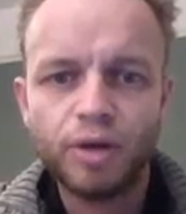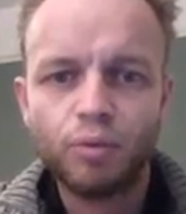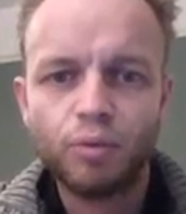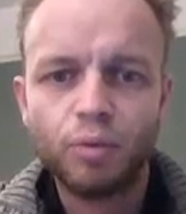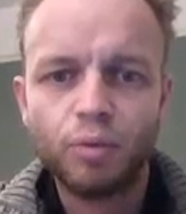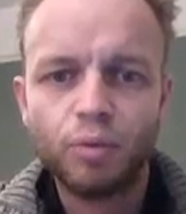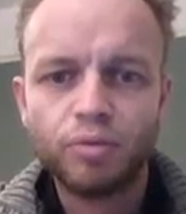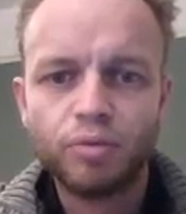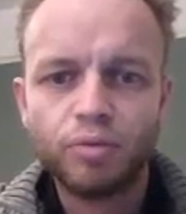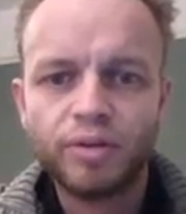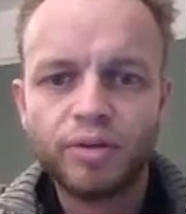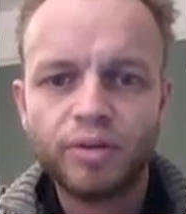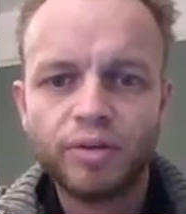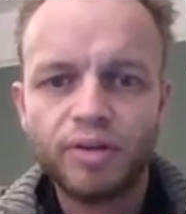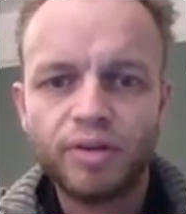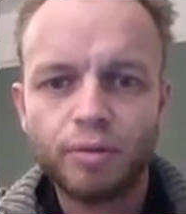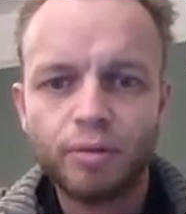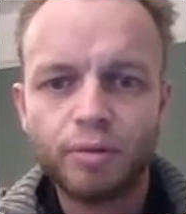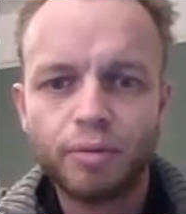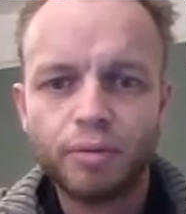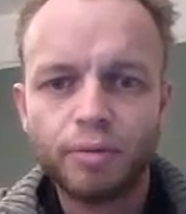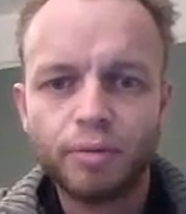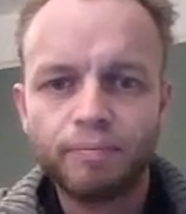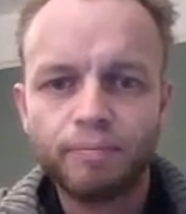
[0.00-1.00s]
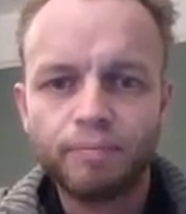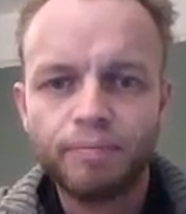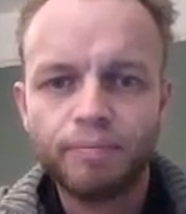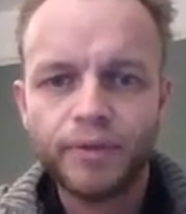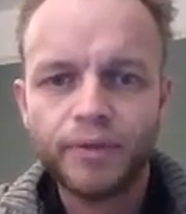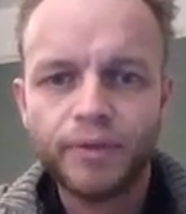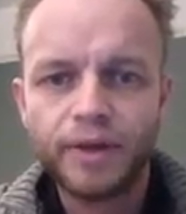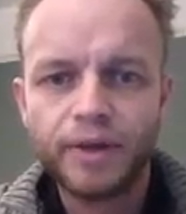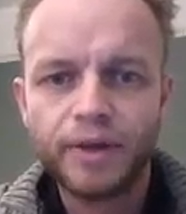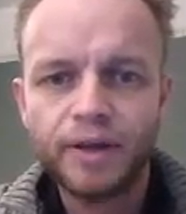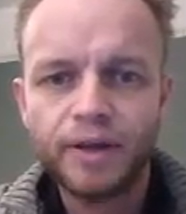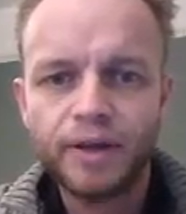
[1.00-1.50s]
It warms us up.
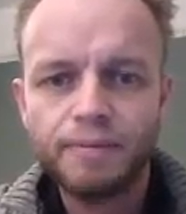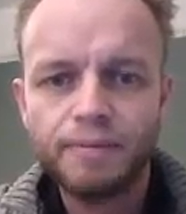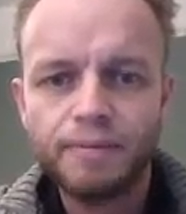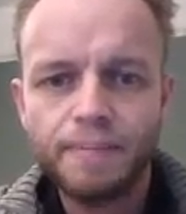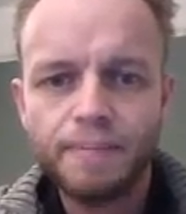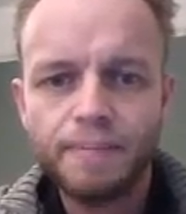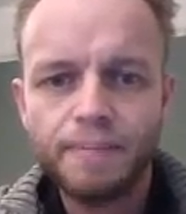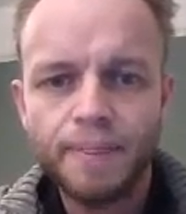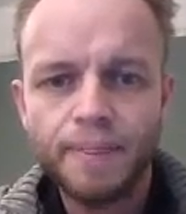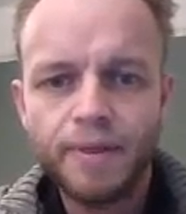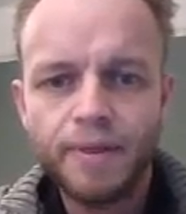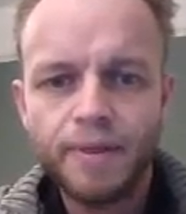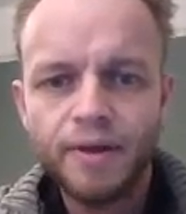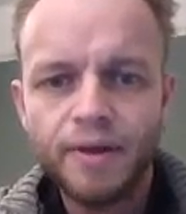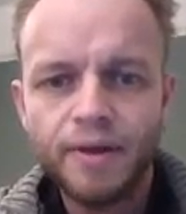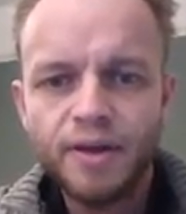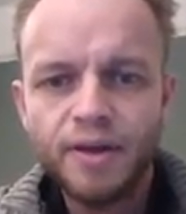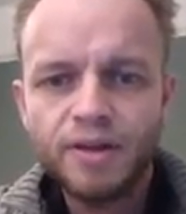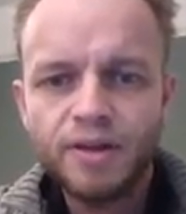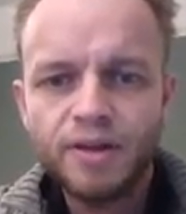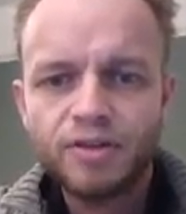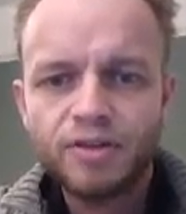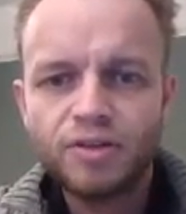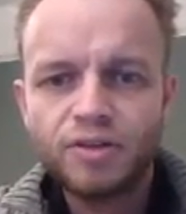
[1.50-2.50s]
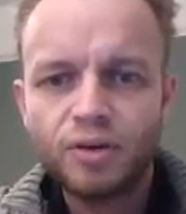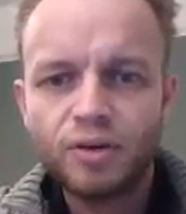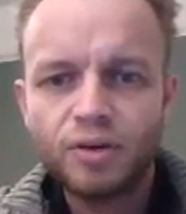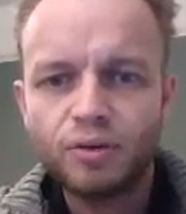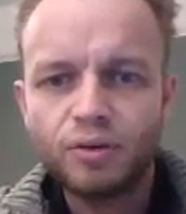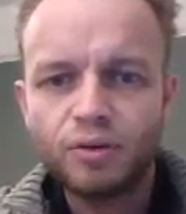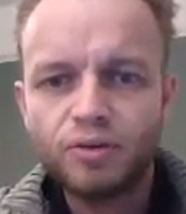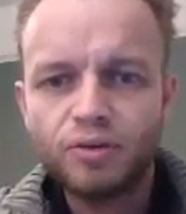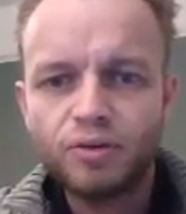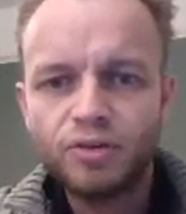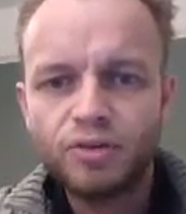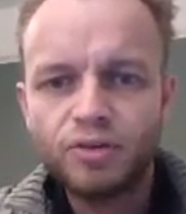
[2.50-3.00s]
Okay. So
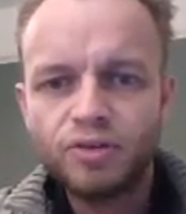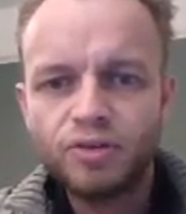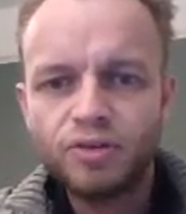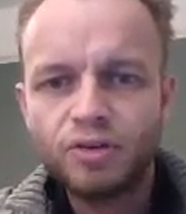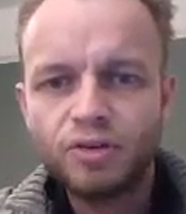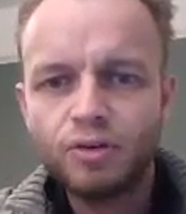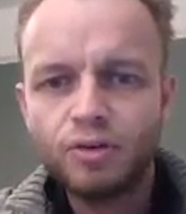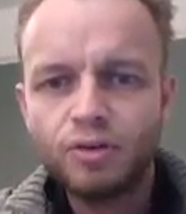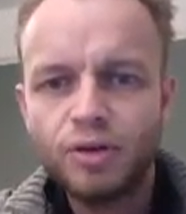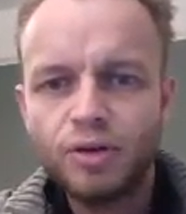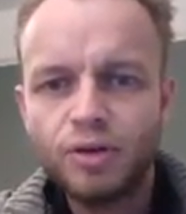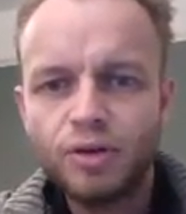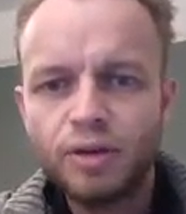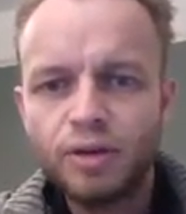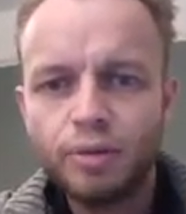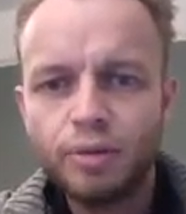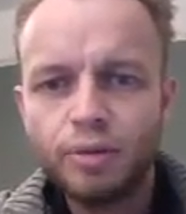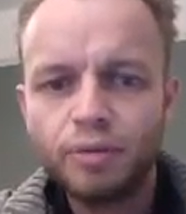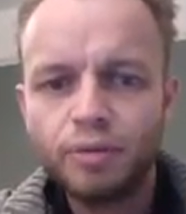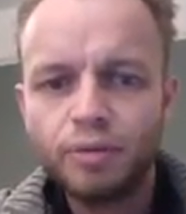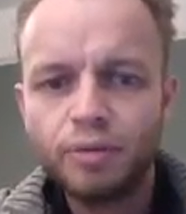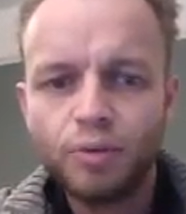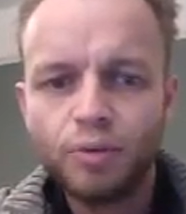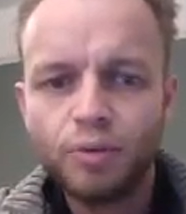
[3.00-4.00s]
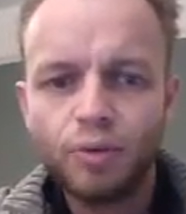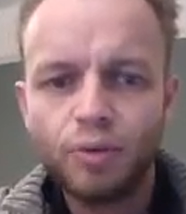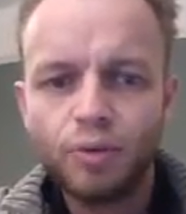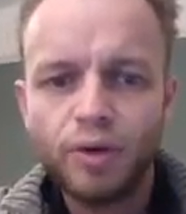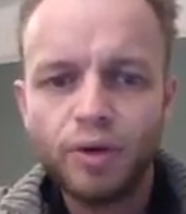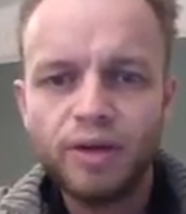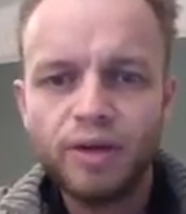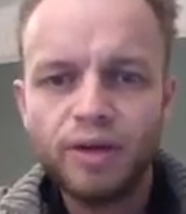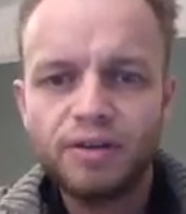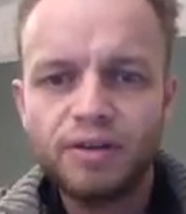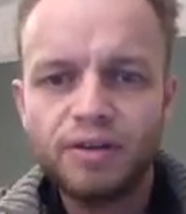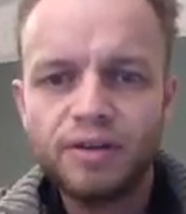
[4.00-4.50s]
just to do a little bit more
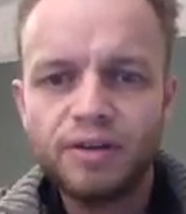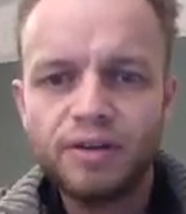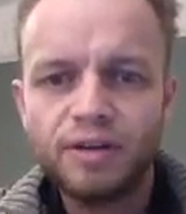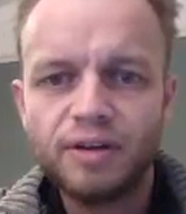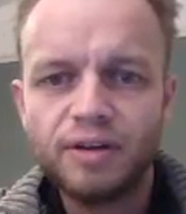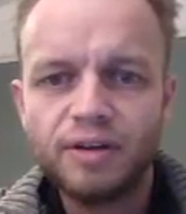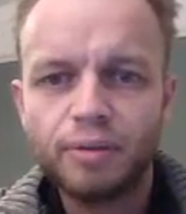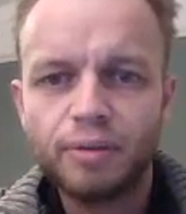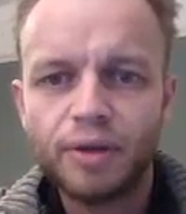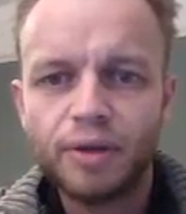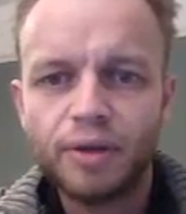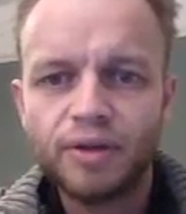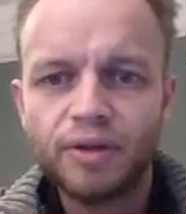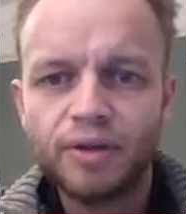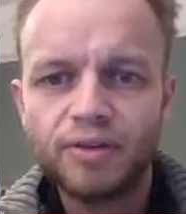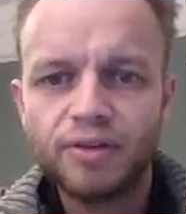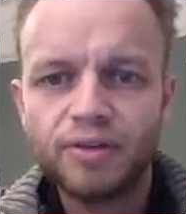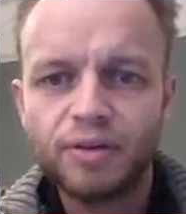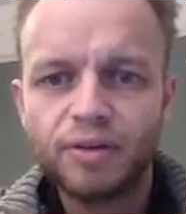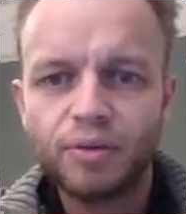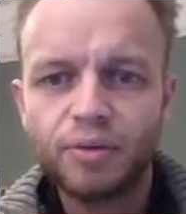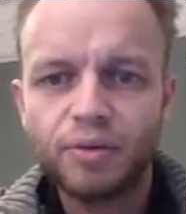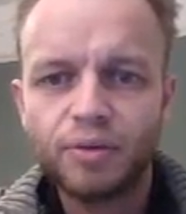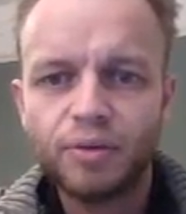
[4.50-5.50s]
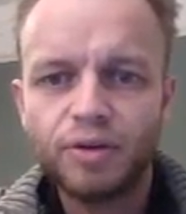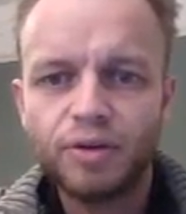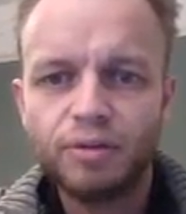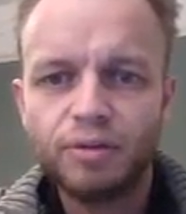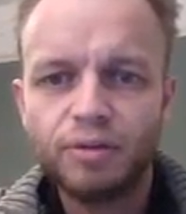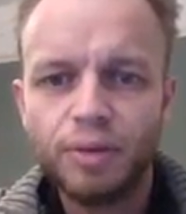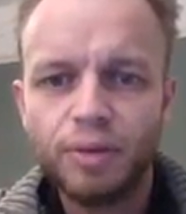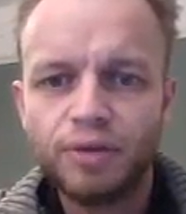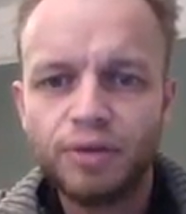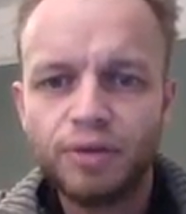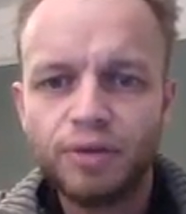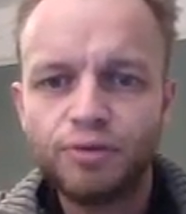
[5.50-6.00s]
in detail about this, I want you
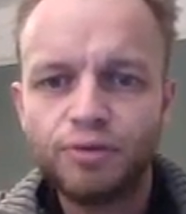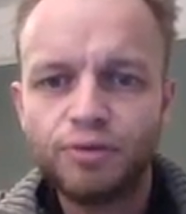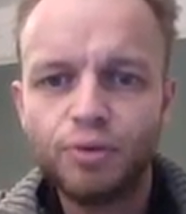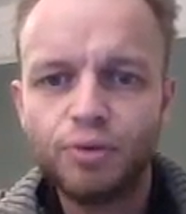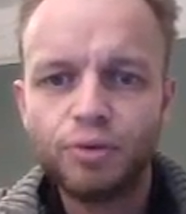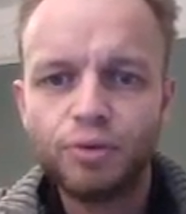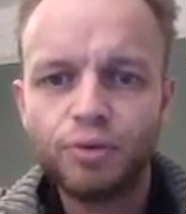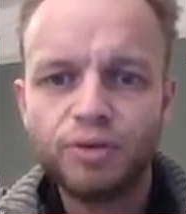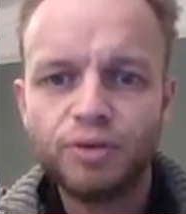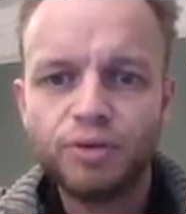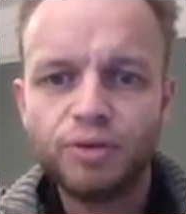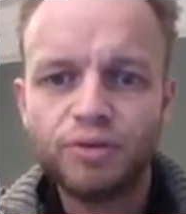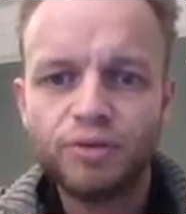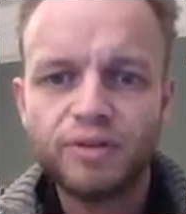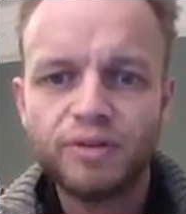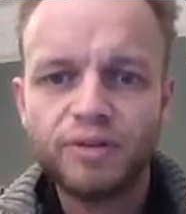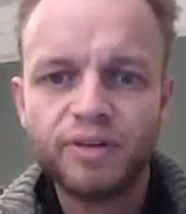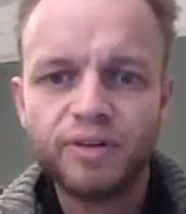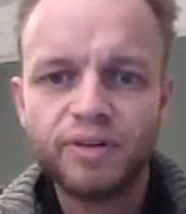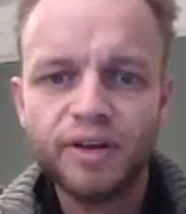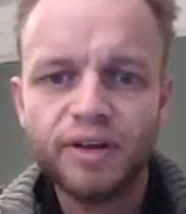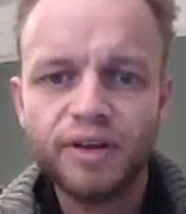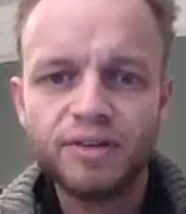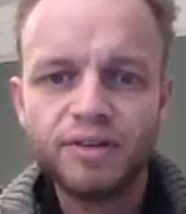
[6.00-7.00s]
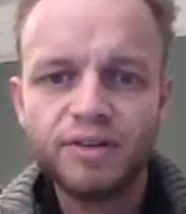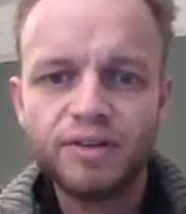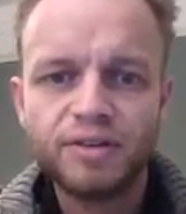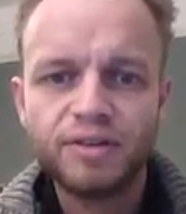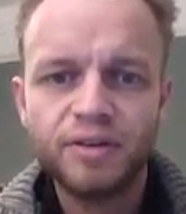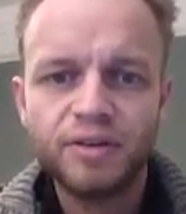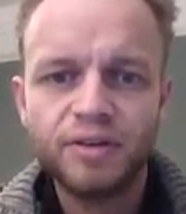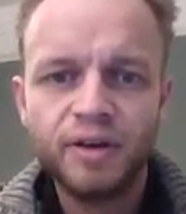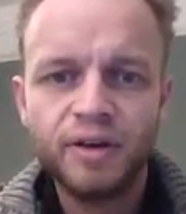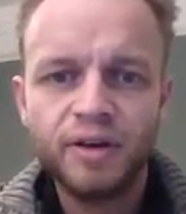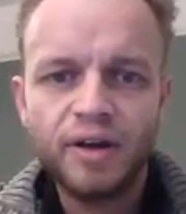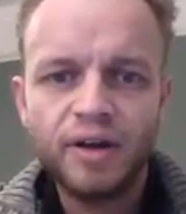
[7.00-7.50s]
to pick 4 different sites
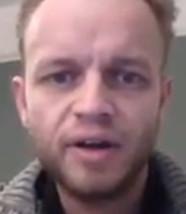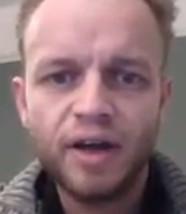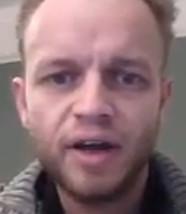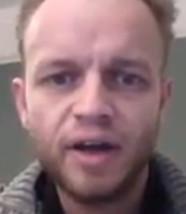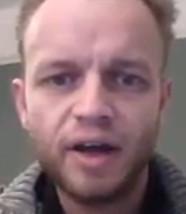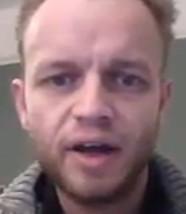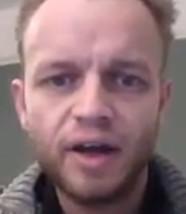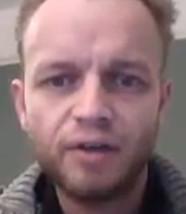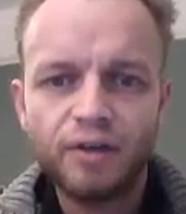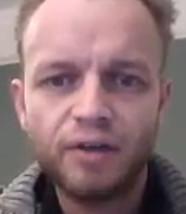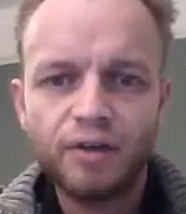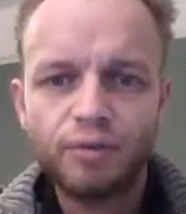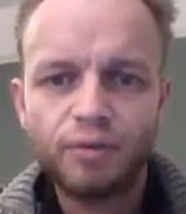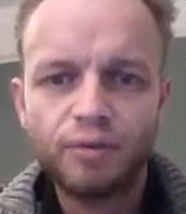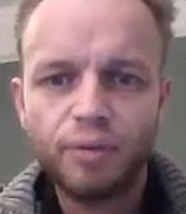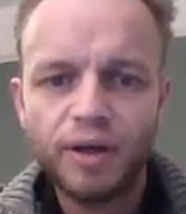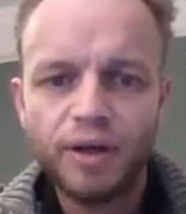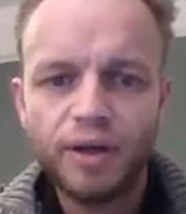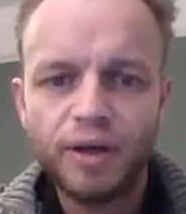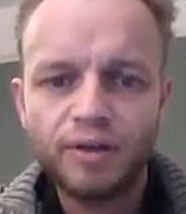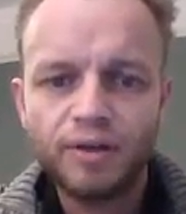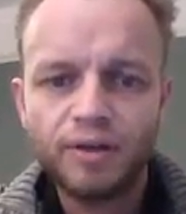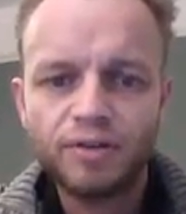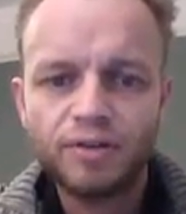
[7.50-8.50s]
from here.